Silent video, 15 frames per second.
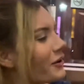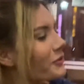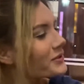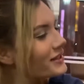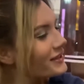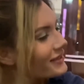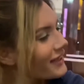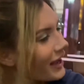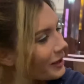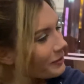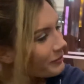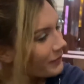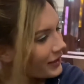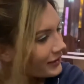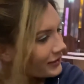it wasn't that
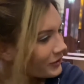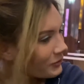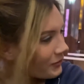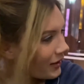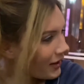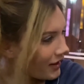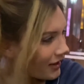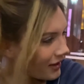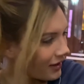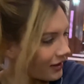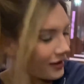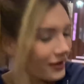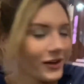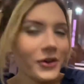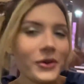many,
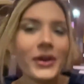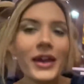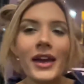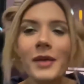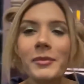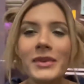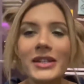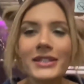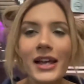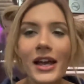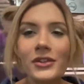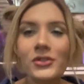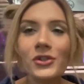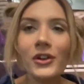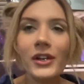right? Okay, I'm
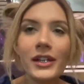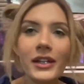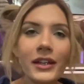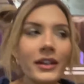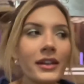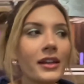exaggerating.